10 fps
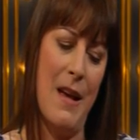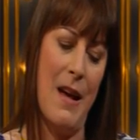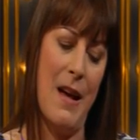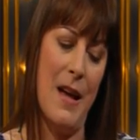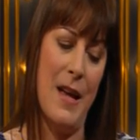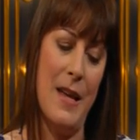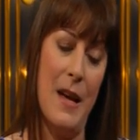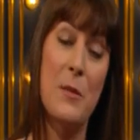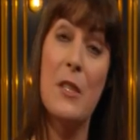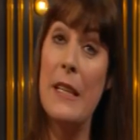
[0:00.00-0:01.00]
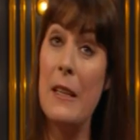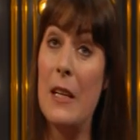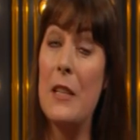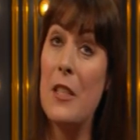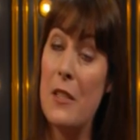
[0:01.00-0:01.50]
I'm single,
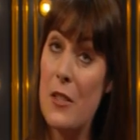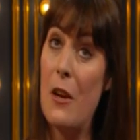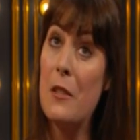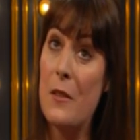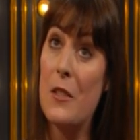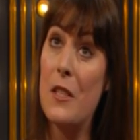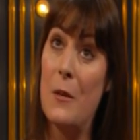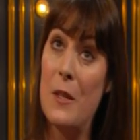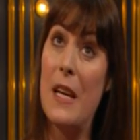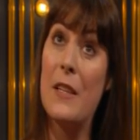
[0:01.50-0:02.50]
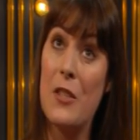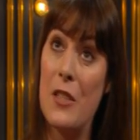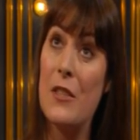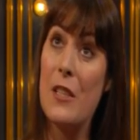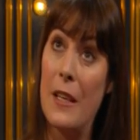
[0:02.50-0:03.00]
actually. At the start of the series, yes,
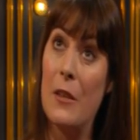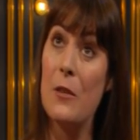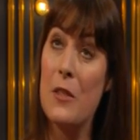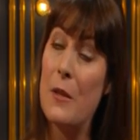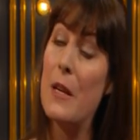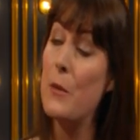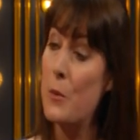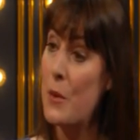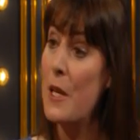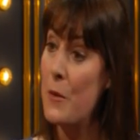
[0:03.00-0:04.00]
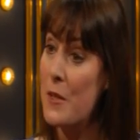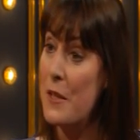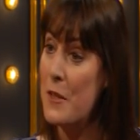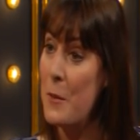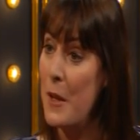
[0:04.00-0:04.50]
she's single, so there is
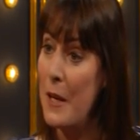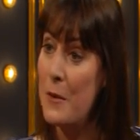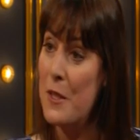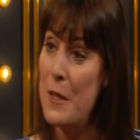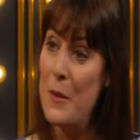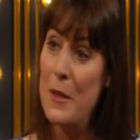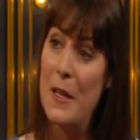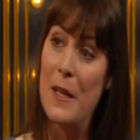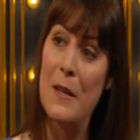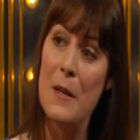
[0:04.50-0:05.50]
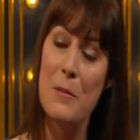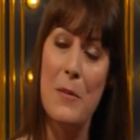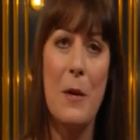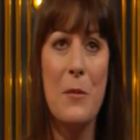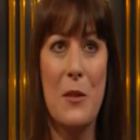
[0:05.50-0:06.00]
that similarity. But yeah,
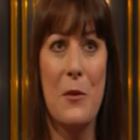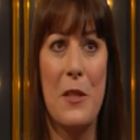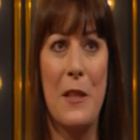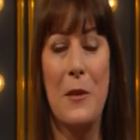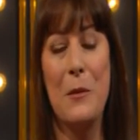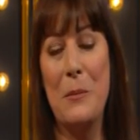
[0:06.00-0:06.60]
I'm still single.